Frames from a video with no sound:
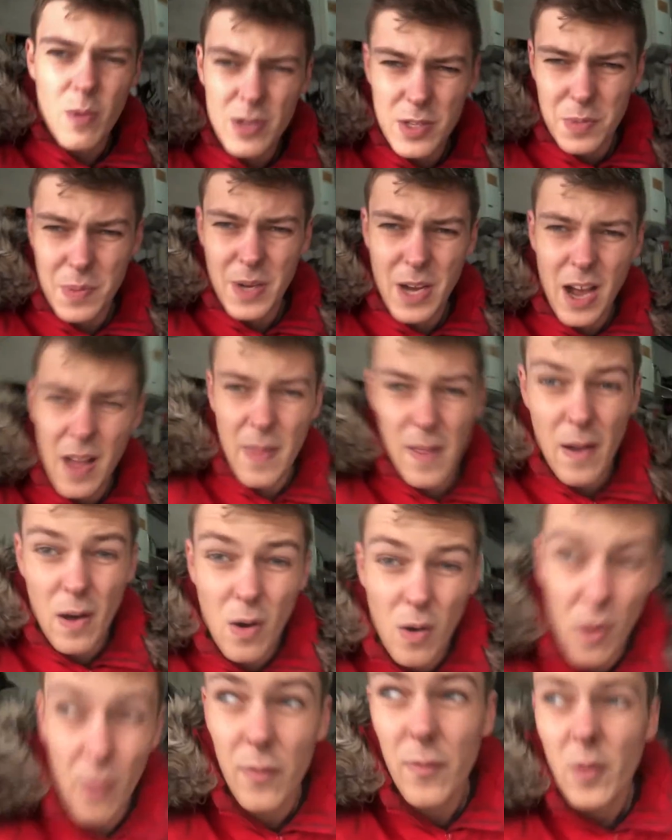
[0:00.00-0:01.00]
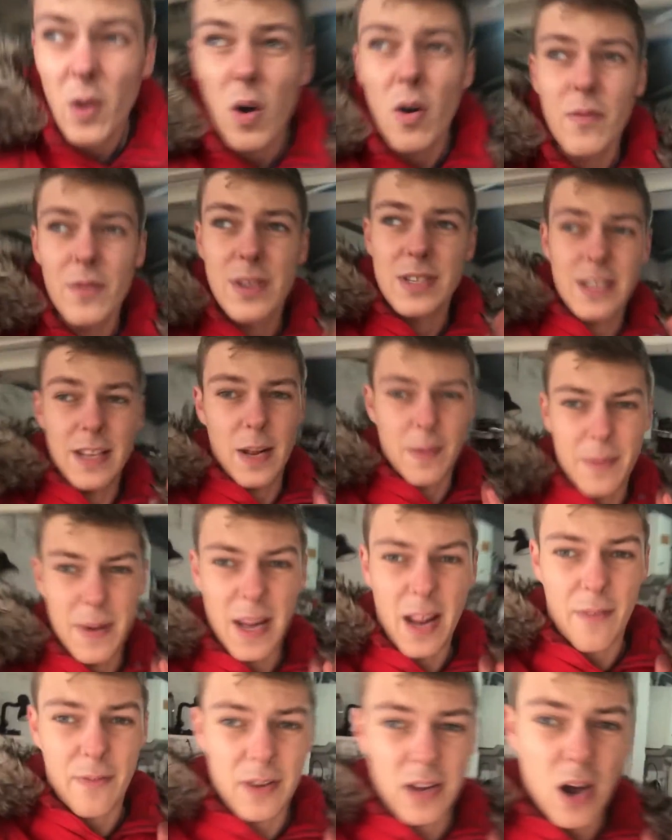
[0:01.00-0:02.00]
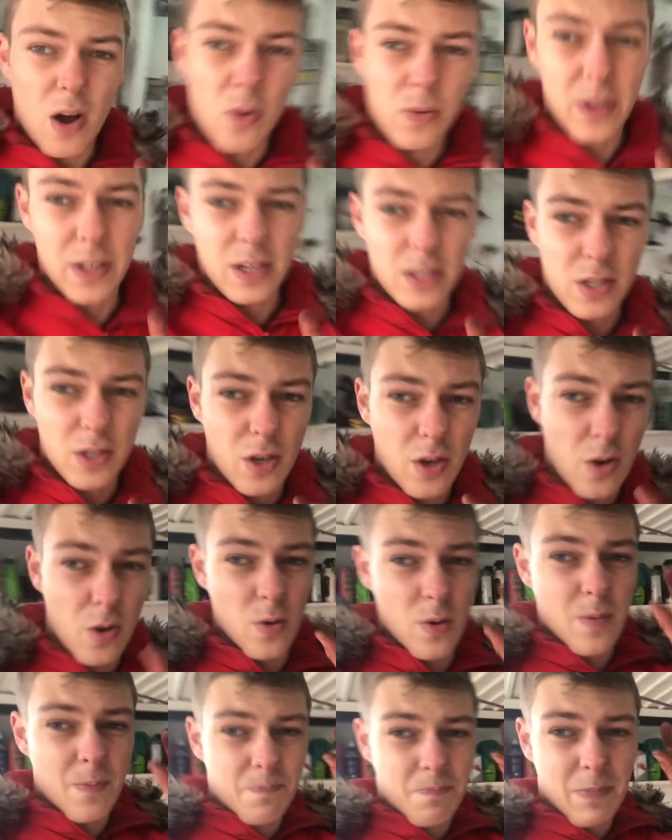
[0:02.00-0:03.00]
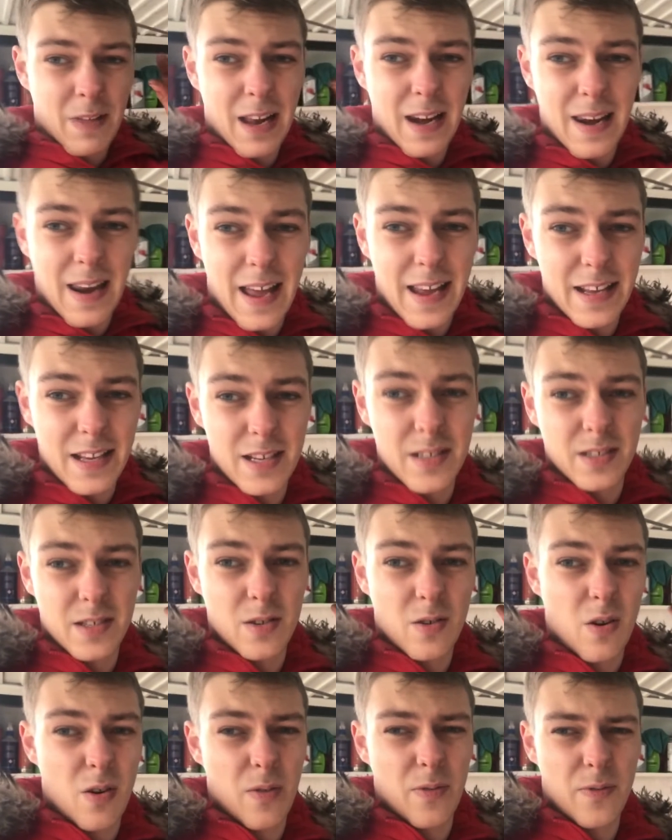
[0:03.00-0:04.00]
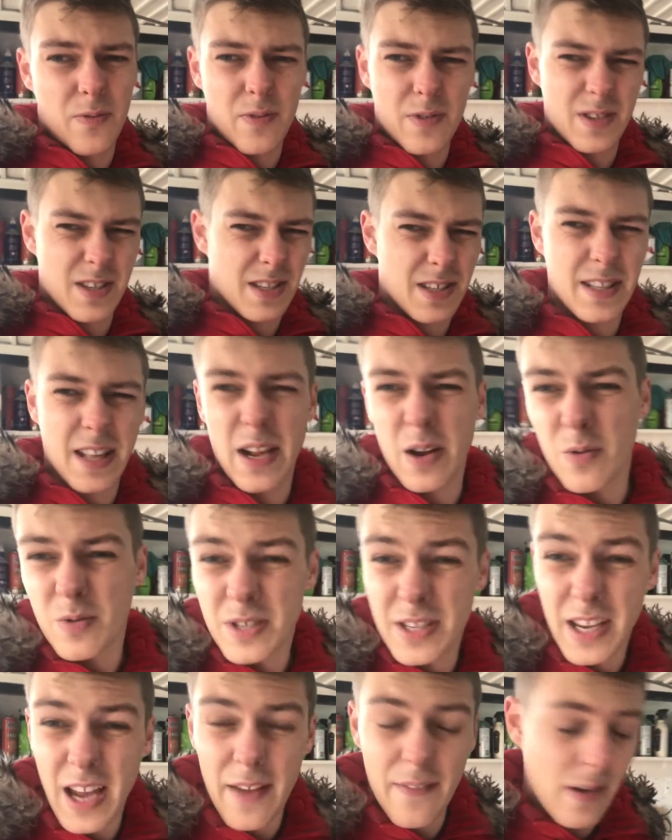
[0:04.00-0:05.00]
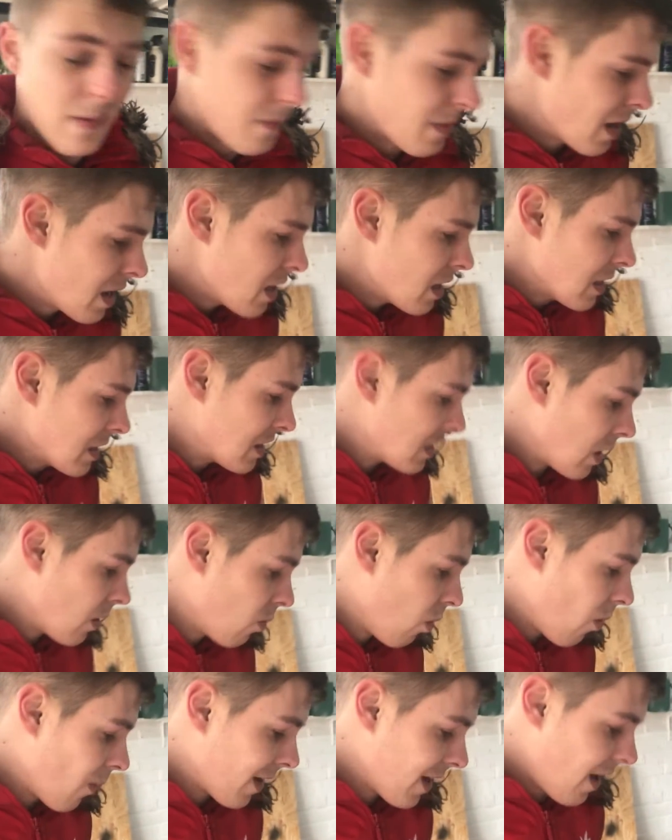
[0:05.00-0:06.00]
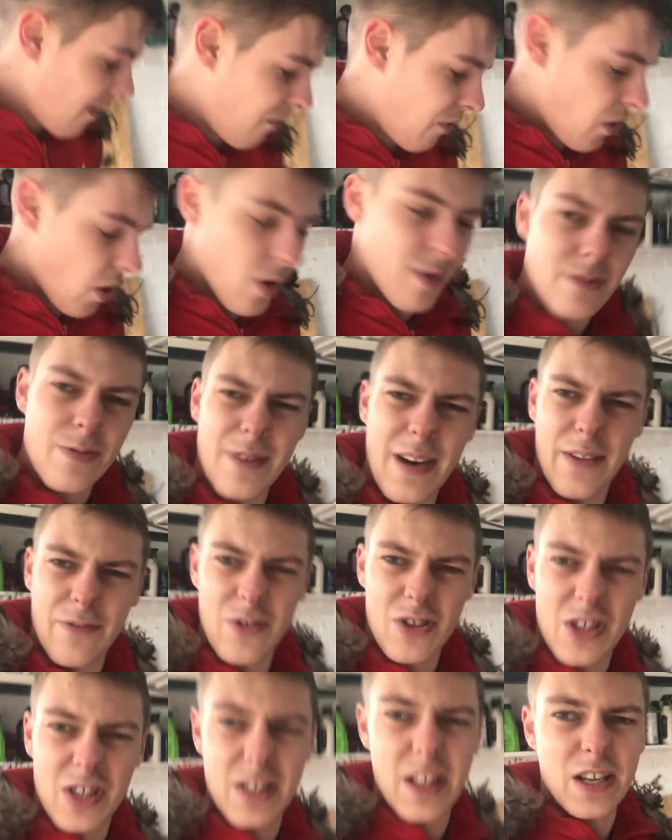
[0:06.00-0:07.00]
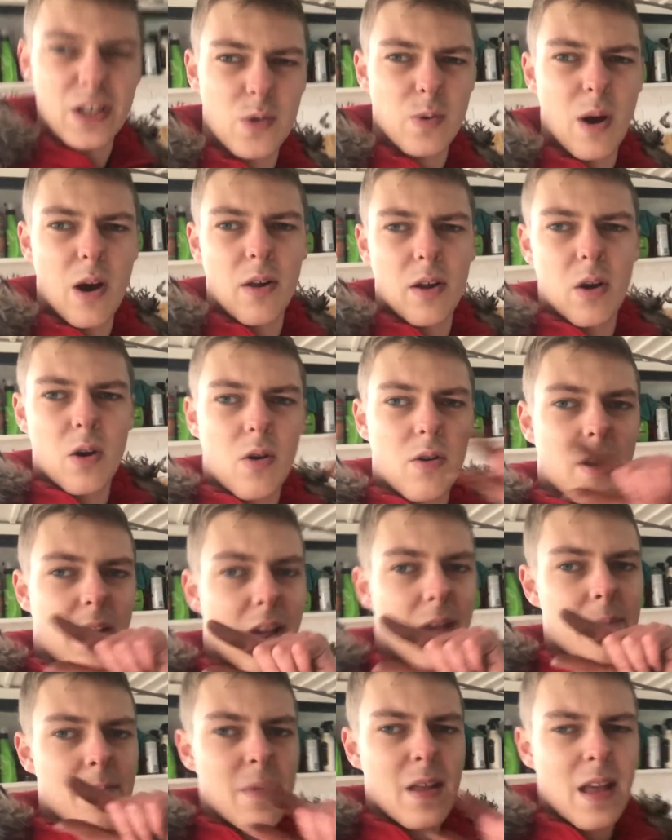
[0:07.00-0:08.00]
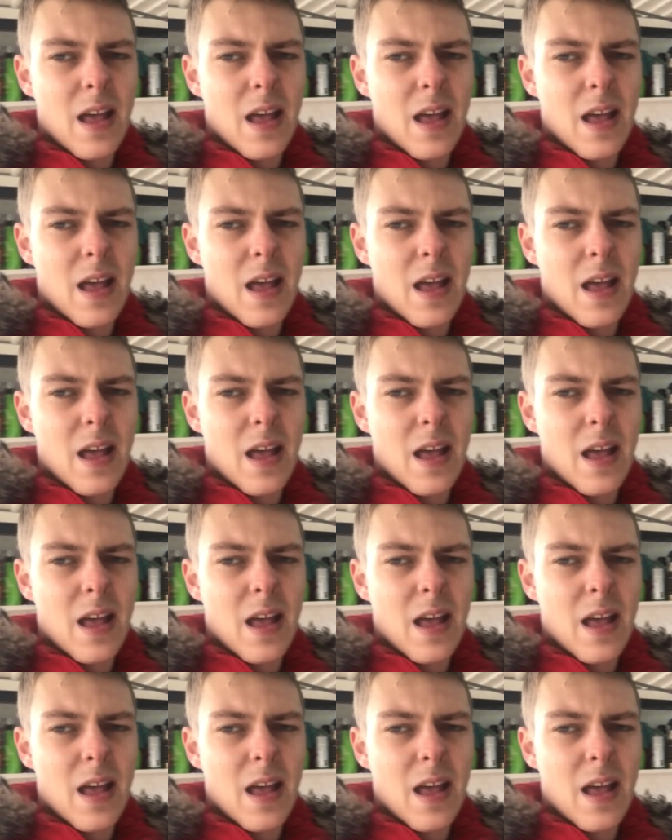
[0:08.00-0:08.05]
once we cut that off, obviously there'll be nothing holding the two layers of steel together. So what we're gonna have to do is we're gonna have to stitch weld along there.